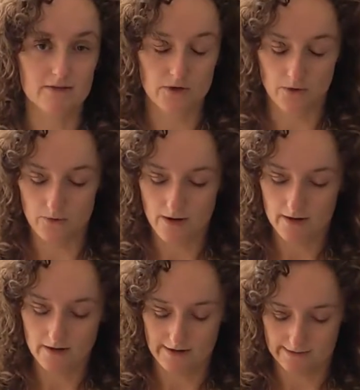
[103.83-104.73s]
So
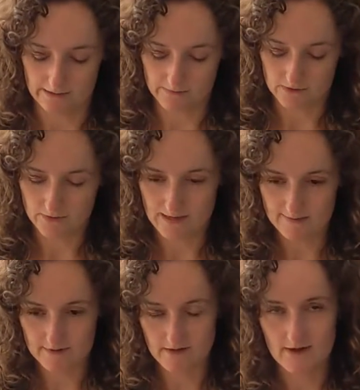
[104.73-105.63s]
cutting up the
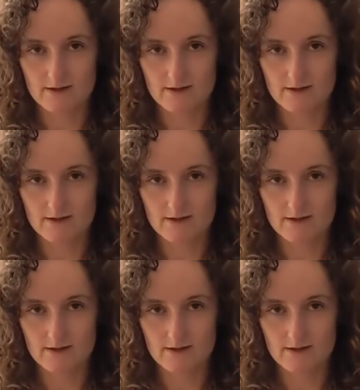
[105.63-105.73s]
scraps,